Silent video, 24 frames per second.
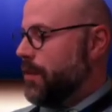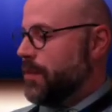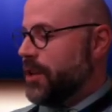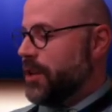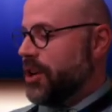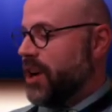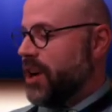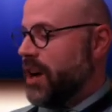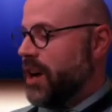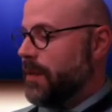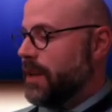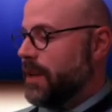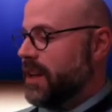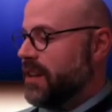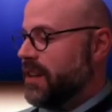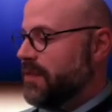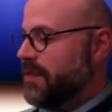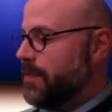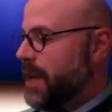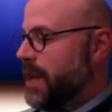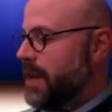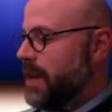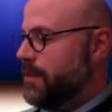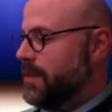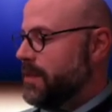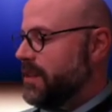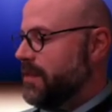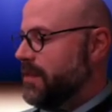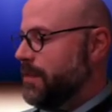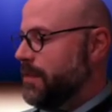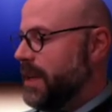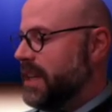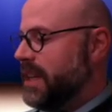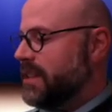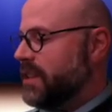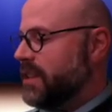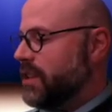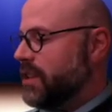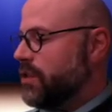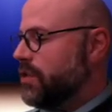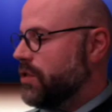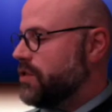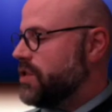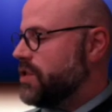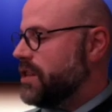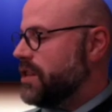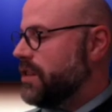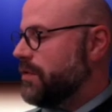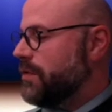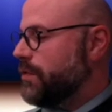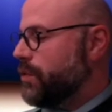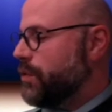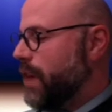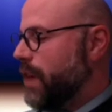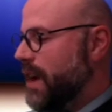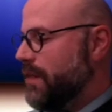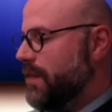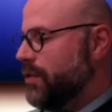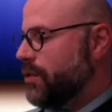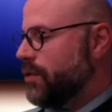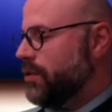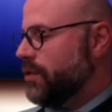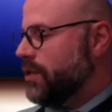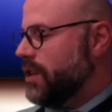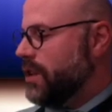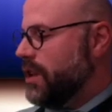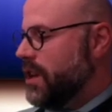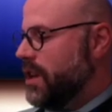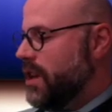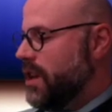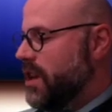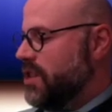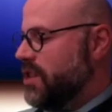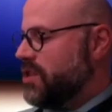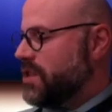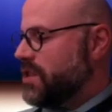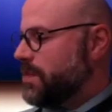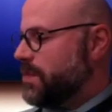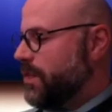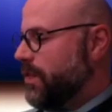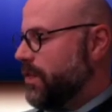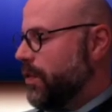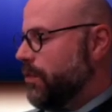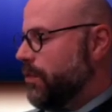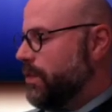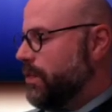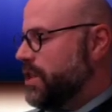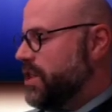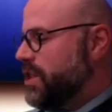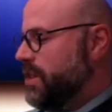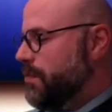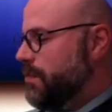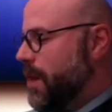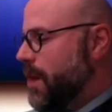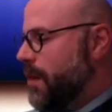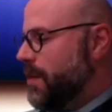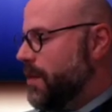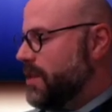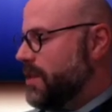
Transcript: humming on pavement and began the crunching of gravel. Just before reaching Mama's